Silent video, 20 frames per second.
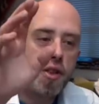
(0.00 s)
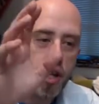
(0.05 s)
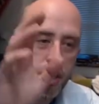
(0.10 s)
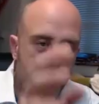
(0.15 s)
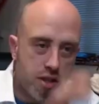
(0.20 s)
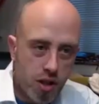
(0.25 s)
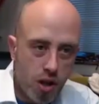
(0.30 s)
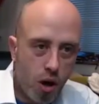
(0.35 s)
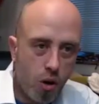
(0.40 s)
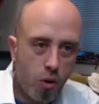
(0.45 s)

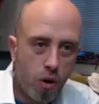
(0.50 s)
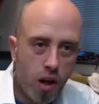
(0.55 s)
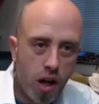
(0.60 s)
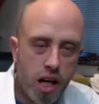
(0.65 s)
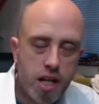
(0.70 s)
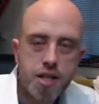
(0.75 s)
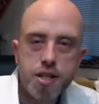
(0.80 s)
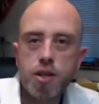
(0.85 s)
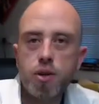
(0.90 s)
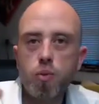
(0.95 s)
this
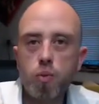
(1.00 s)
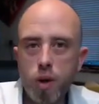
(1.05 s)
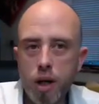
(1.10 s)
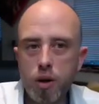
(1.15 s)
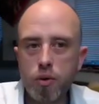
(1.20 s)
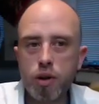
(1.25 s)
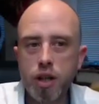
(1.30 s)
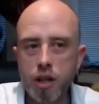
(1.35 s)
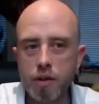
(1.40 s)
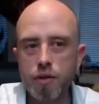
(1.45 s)
calculator
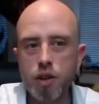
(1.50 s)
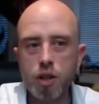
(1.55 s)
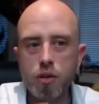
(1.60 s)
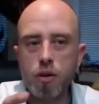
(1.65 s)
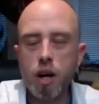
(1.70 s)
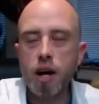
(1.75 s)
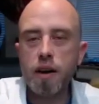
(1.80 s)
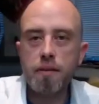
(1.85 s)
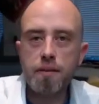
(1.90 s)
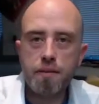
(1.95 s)
will give
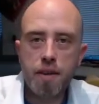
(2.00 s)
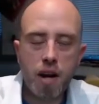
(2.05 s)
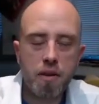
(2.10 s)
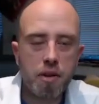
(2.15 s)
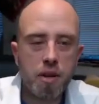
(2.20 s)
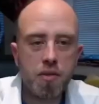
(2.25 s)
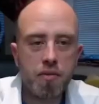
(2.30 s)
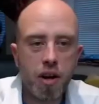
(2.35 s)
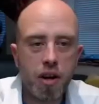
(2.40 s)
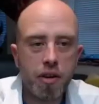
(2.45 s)
you a
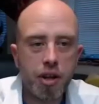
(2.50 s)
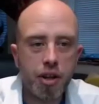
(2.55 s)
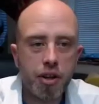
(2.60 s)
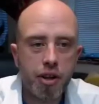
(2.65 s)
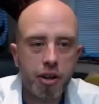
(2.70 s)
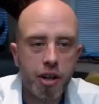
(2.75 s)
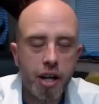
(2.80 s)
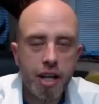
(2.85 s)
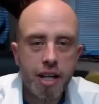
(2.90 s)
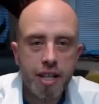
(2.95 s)
very, very
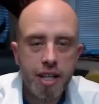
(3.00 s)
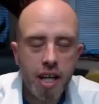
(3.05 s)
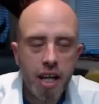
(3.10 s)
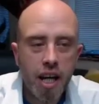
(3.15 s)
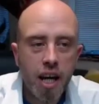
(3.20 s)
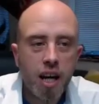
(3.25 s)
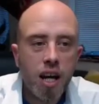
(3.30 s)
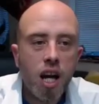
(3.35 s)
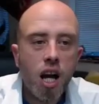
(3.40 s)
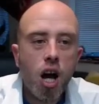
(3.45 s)
good
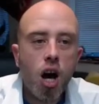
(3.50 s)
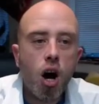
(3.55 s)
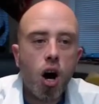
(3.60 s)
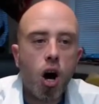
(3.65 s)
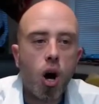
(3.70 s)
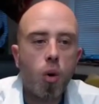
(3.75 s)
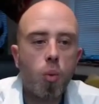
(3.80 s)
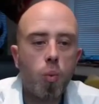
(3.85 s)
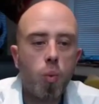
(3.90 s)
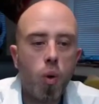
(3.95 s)
idea
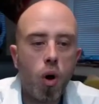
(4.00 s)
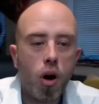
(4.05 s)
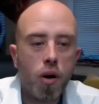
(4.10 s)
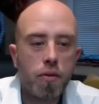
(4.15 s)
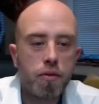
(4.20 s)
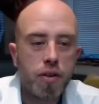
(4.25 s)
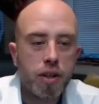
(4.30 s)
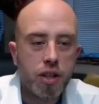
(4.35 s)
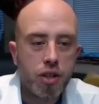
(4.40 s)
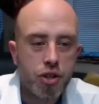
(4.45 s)
on
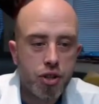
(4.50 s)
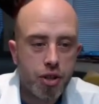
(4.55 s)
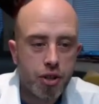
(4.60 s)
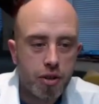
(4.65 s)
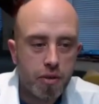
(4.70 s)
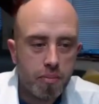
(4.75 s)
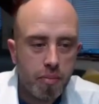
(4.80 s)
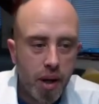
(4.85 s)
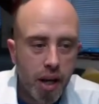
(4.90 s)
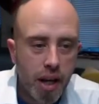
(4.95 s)
what things
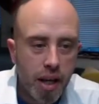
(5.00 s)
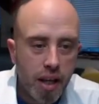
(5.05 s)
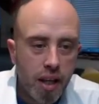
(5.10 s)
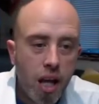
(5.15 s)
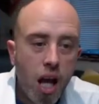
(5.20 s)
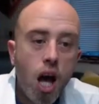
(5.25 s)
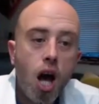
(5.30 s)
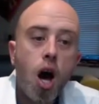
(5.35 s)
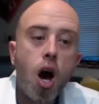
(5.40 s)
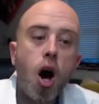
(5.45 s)
should be.